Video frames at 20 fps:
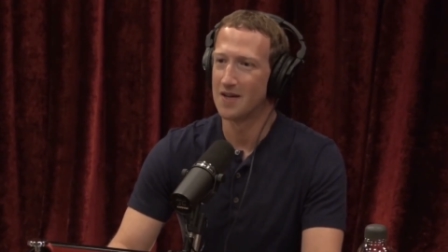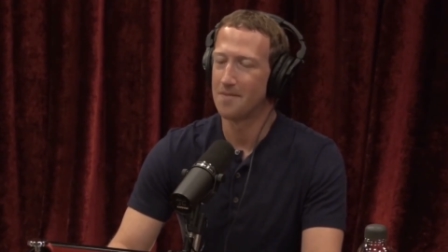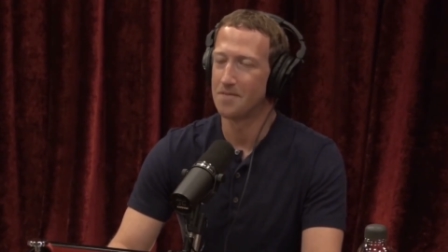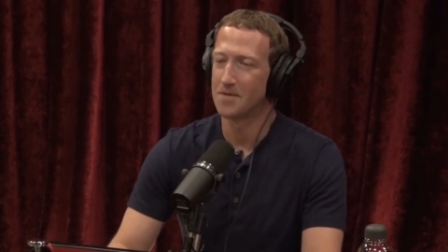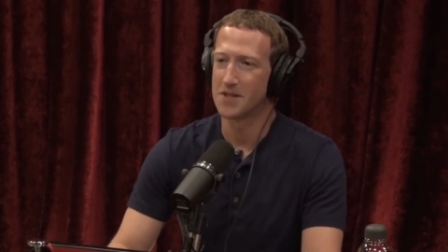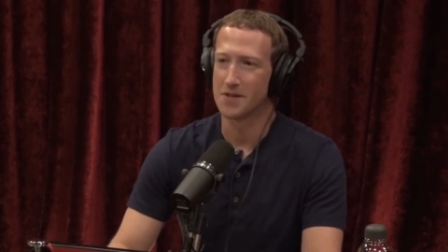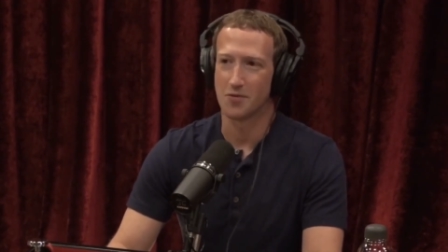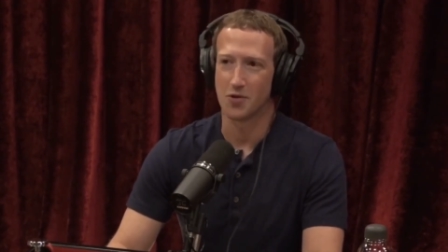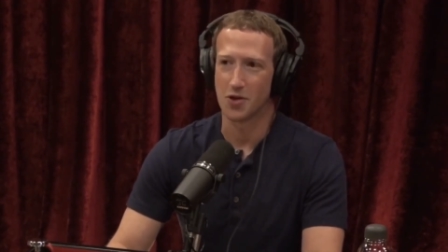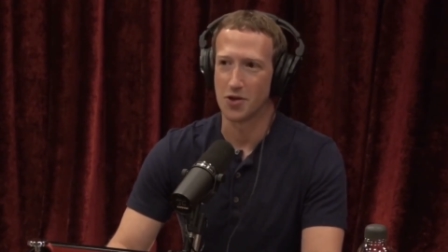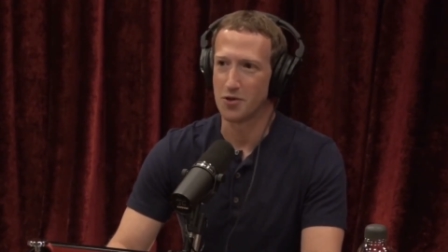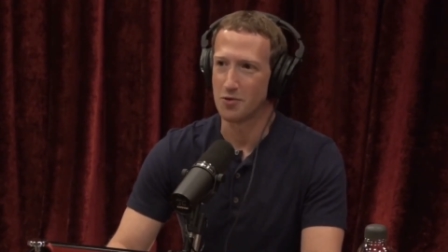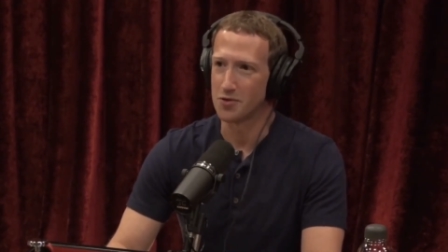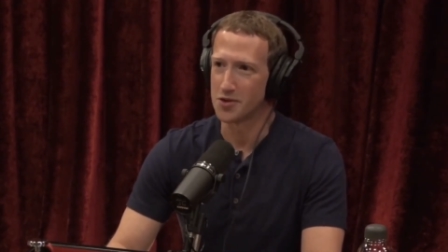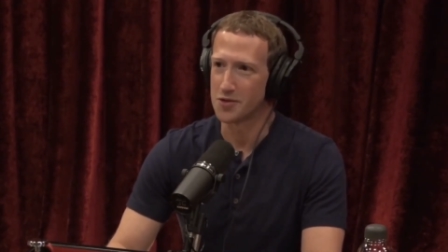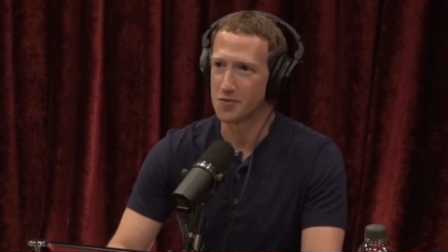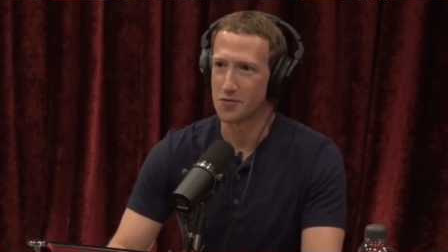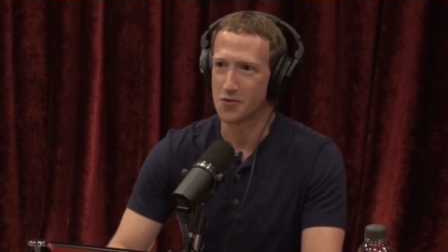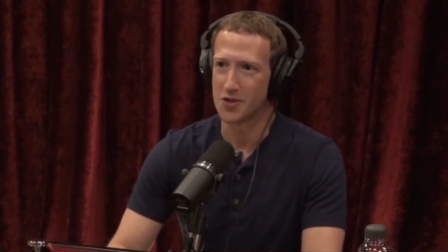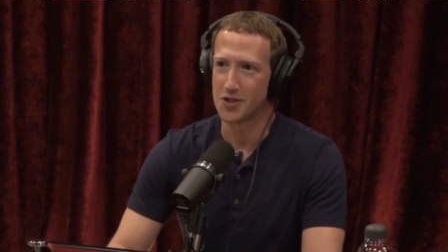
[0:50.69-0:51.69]
different news
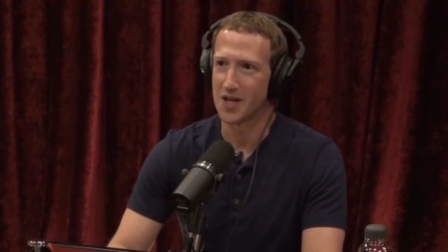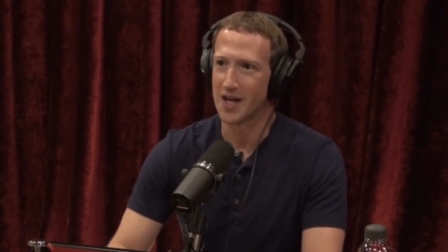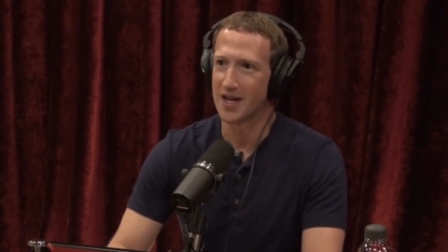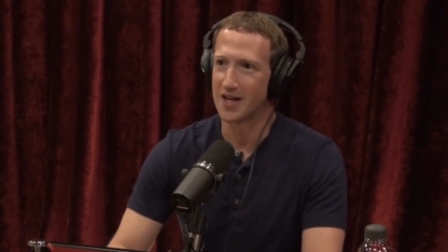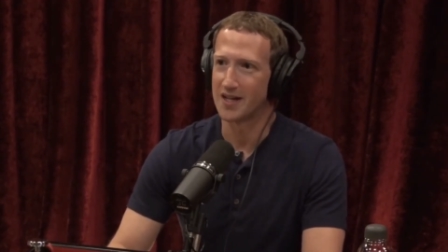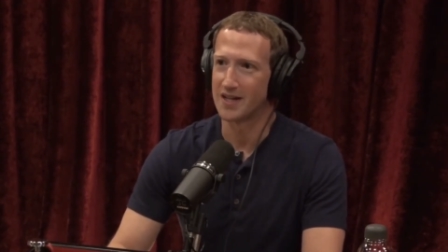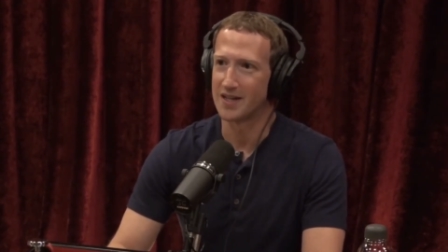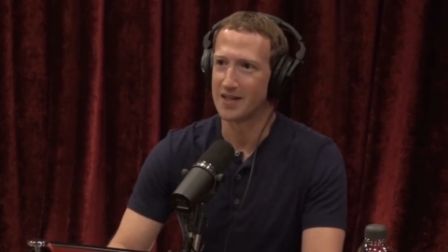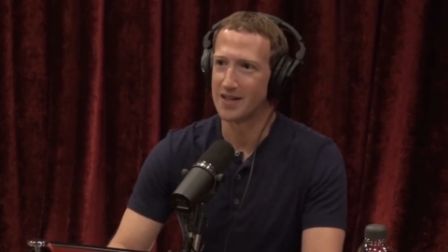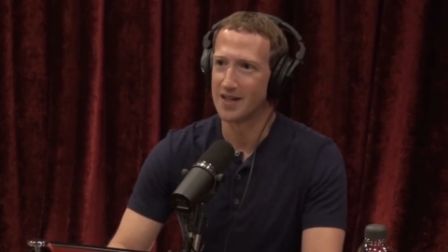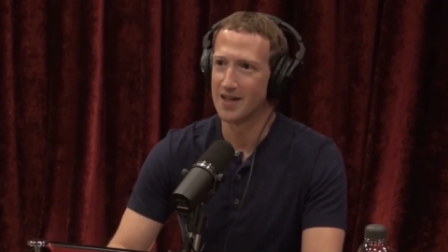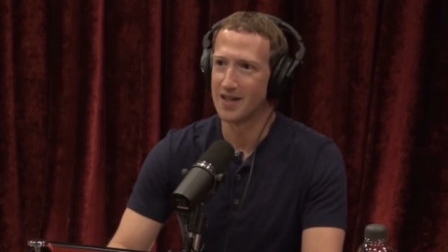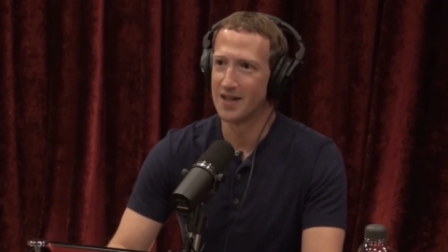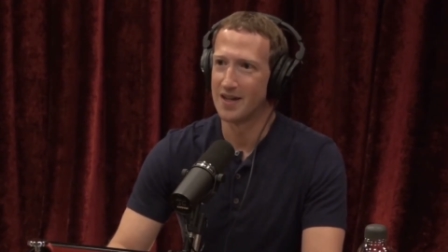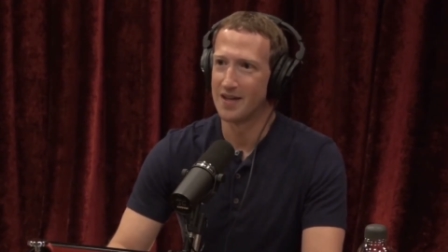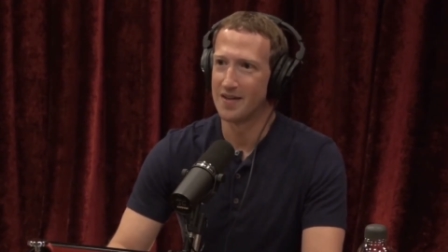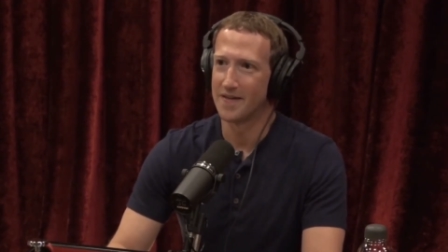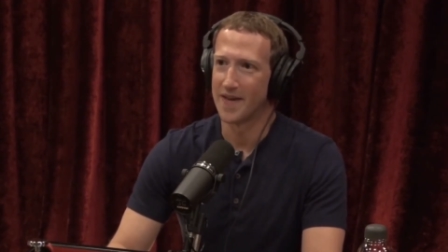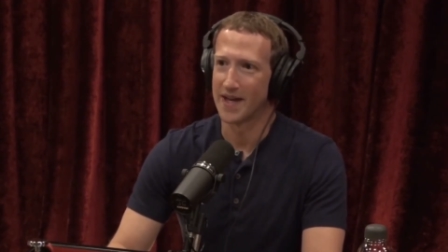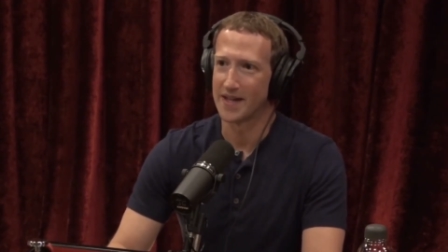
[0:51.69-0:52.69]
for the day
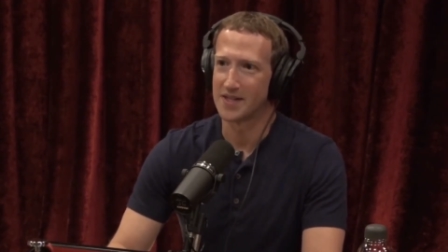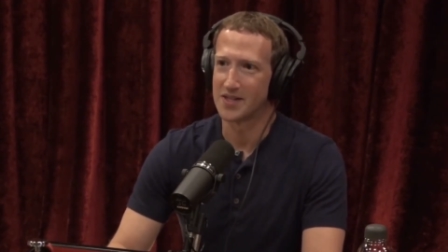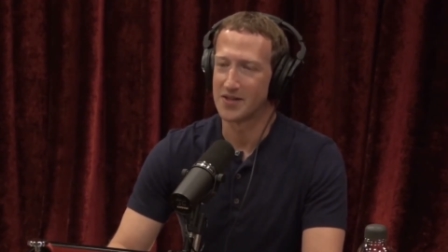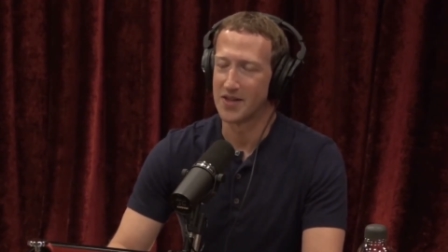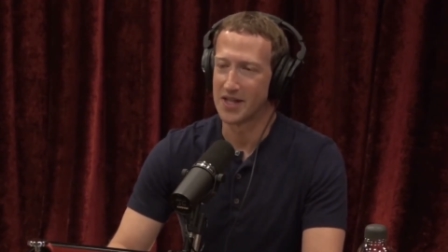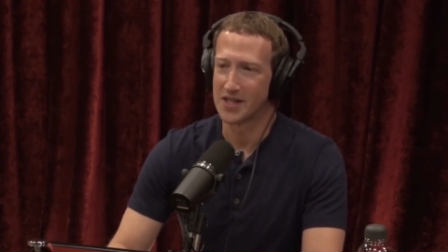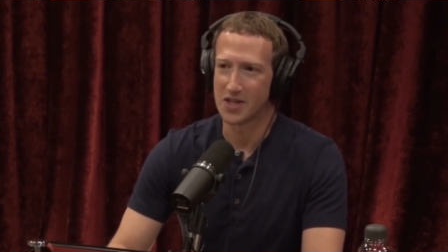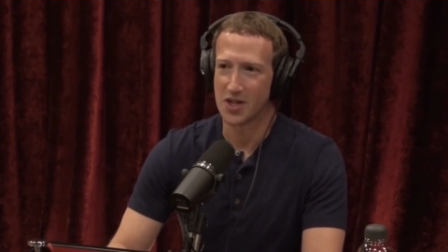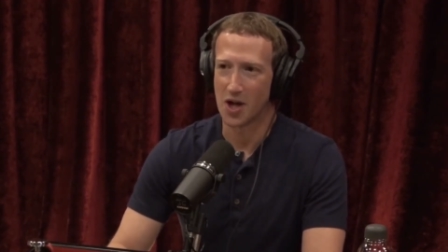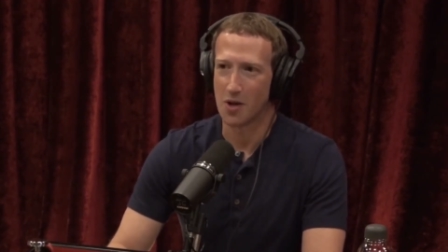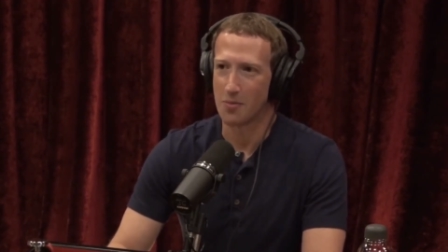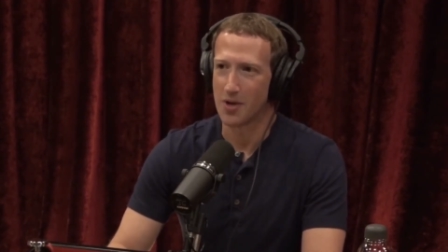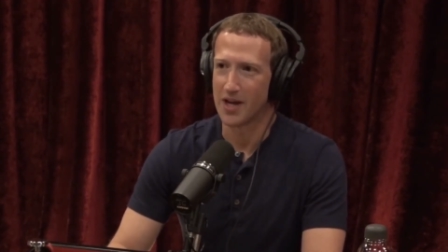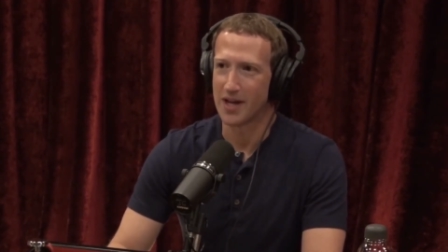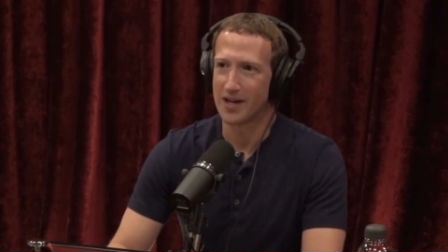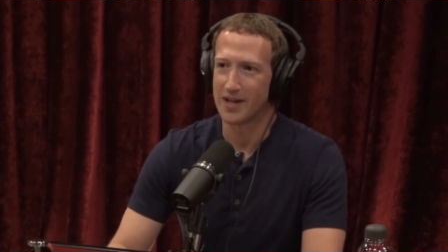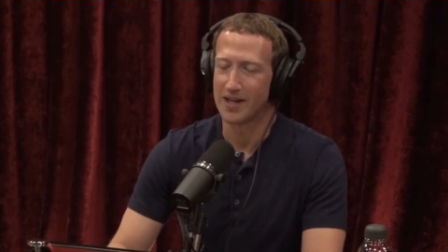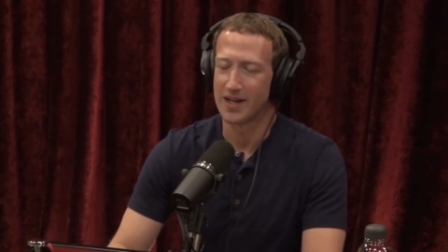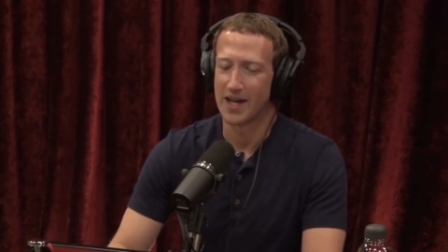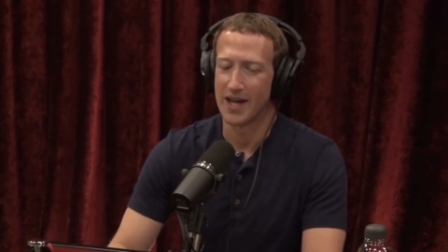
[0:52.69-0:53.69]
that's come
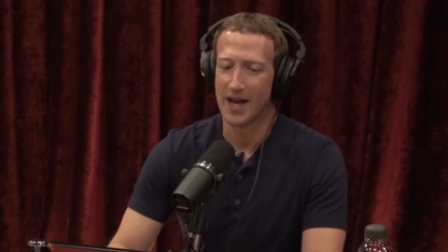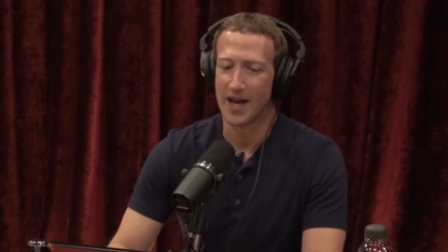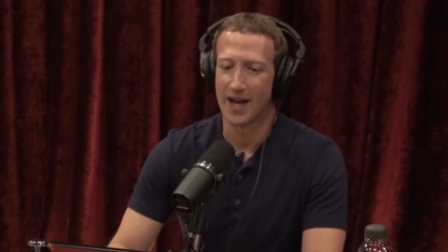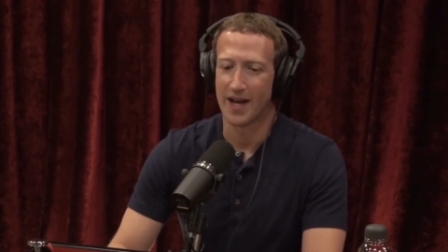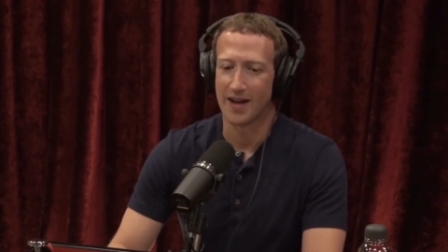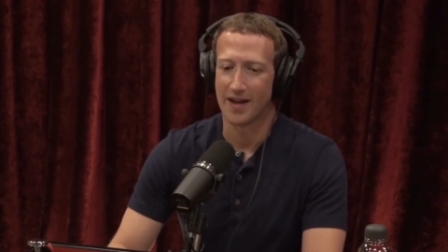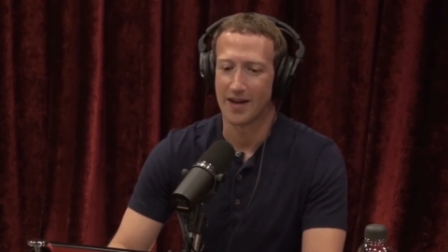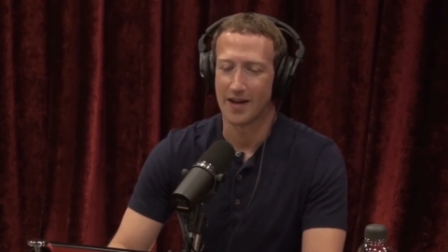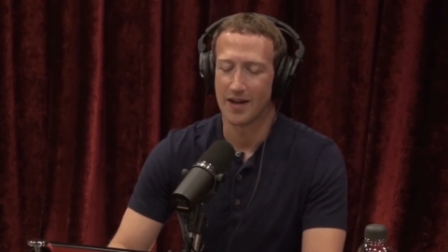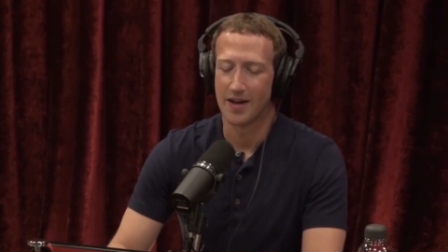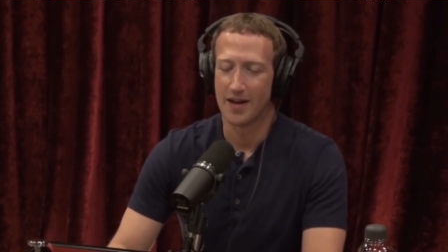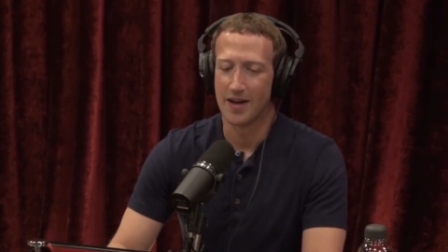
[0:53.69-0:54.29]
in, and